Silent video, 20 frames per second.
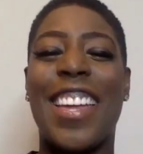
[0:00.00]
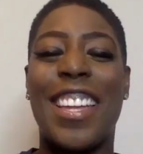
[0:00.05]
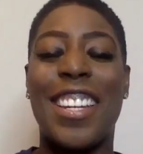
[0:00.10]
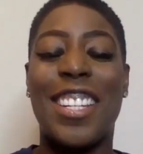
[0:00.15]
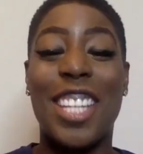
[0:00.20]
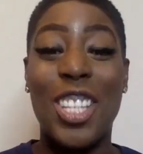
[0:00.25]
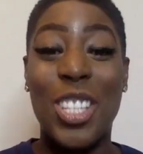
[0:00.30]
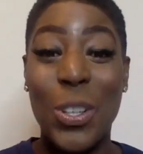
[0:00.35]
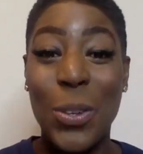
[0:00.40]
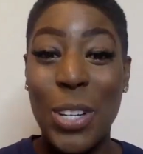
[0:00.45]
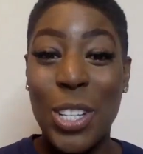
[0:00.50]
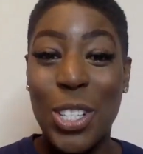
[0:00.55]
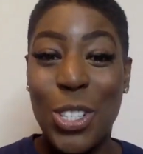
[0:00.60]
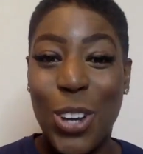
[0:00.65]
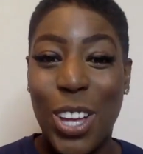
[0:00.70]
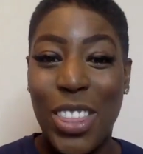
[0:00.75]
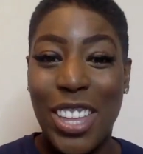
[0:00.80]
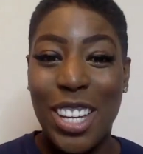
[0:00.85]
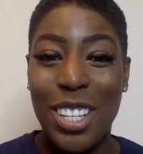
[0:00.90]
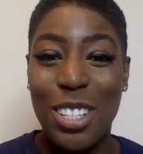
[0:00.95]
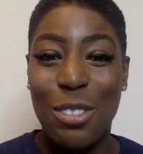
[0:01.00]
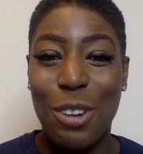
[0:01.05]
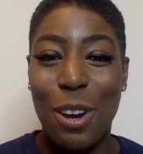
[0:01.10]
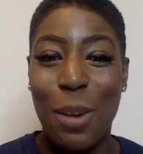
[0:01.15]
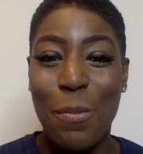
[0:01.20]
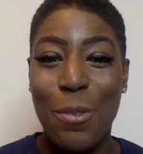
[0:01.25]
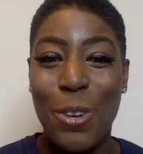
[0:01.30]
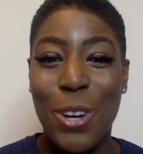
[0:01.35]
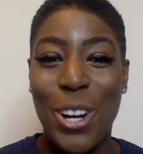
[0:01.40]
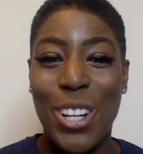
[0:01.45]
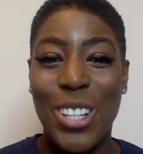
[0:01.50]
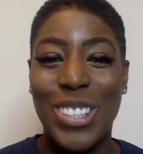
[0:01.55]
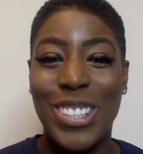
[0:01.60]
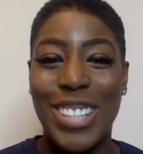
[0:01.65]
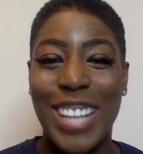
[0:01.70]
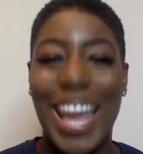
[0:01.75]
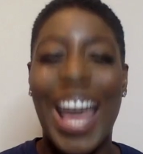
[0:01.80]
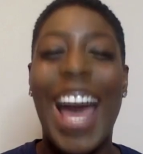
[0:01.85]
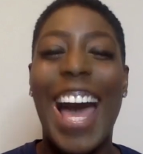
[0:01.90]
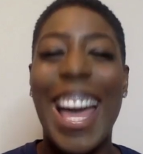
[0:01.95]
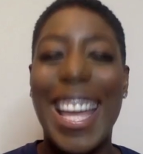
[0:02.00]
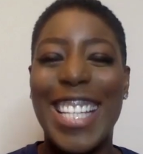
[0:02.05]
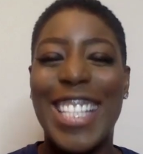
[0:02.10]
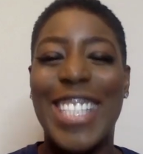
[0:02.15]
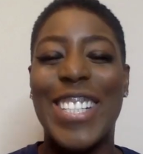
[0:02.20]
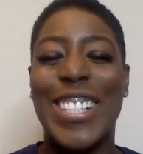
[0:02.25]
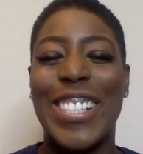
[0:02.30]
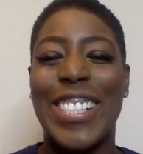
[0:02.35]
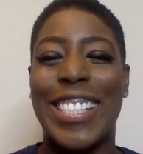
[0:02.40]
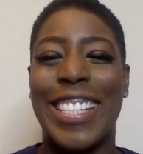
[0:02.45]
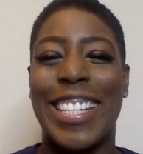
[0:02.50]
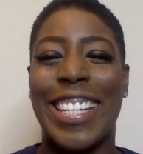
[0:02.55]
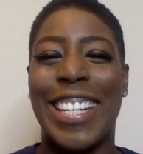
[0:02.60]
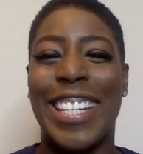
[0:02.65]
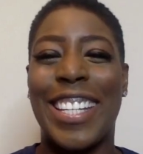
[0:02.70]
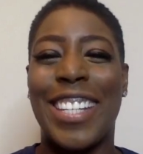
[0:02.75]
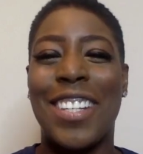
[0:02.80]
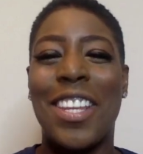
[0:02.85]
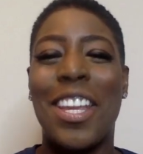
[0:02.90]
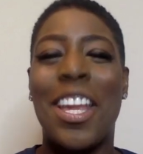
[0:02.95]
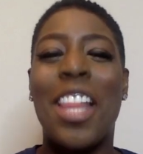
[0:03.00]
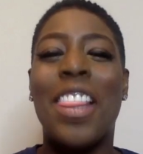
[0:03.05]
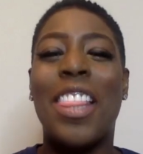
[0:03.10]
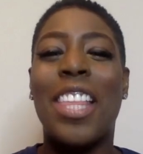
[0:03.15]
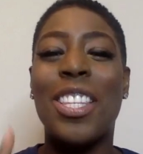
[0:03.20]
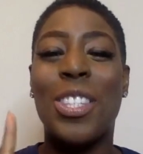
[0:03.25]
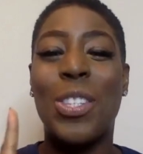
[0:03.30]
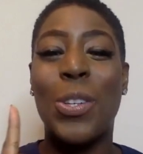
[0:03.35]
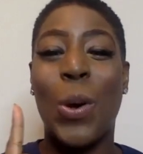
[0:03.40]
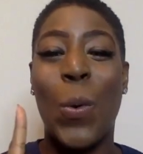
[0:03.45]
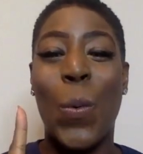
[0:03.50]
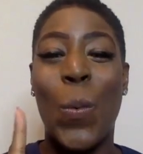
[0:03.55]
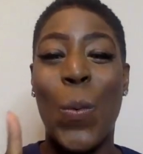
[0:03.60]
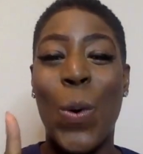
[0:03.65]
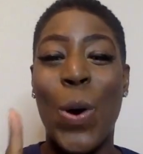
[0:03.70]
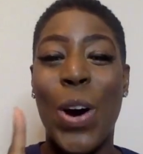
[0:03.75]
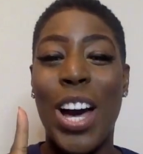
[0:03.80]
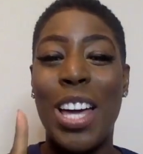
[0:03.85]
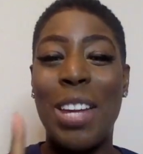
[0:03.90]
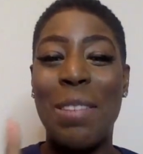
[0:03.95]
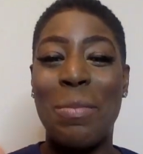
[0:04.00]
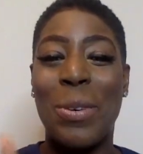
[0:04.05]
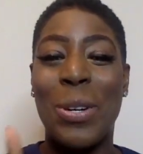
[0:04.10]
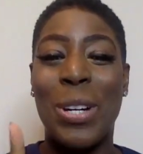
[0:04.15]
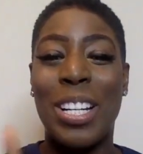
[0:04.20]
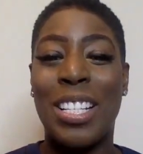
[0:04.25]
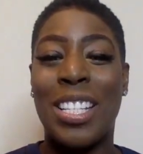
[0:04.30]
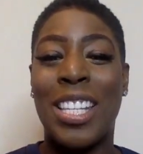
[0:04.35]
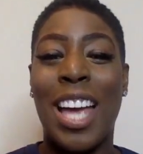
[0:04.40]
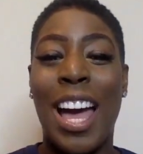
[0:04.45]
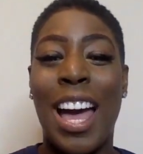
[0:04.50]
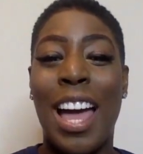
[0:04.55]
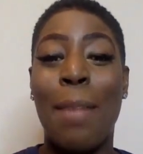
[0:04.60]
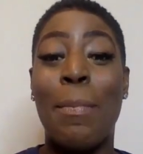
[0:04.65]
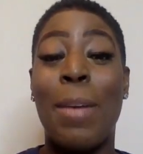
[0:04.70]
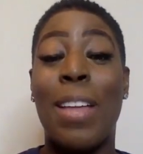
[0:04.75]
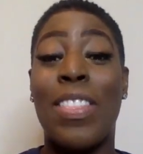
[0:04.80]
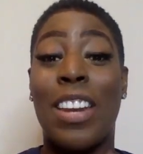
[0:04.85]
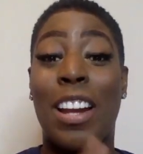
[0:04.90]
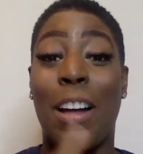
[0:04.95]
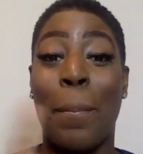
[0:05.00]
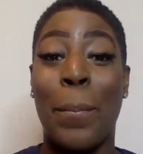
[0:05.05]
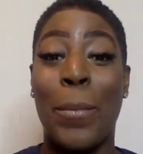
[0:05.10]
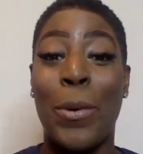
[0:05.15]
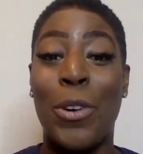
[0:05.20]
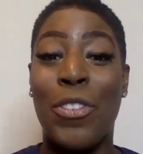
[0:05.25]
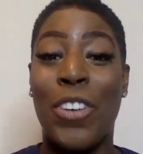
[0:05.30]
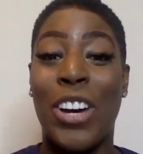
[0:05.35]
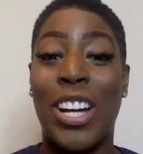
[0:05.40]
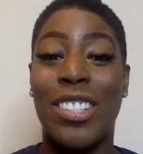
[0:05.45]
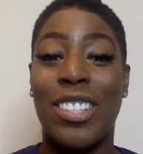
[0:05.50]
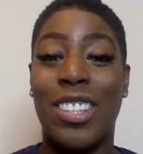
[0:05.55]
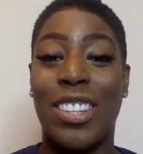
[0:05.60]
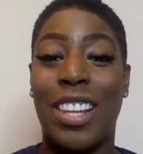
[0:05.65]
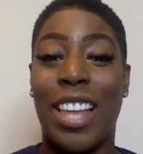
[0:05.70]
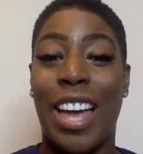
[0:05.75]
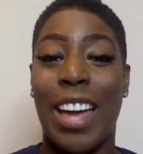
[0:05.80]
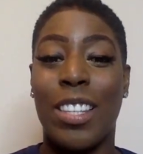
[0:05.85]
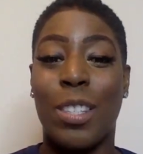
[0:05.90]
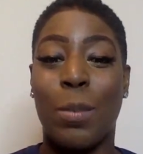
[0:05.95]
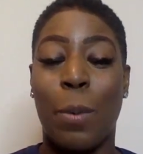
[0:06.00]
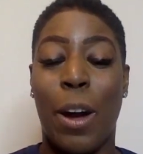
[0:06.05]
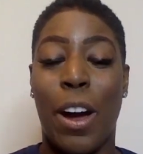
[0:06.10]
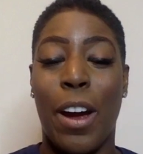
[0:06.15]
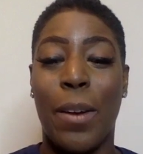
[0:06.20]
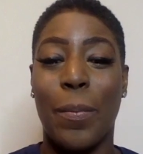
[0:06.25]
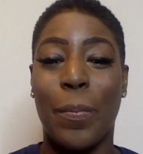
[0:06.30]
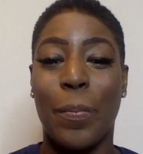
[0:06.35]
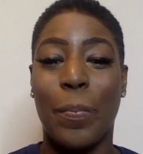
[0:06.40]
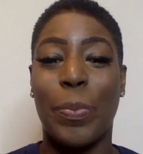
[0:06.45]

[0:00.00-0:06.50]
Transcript: Did you enjoy that drum roll? I sure did. Let's do it one more time, and then I'll move on to the last part.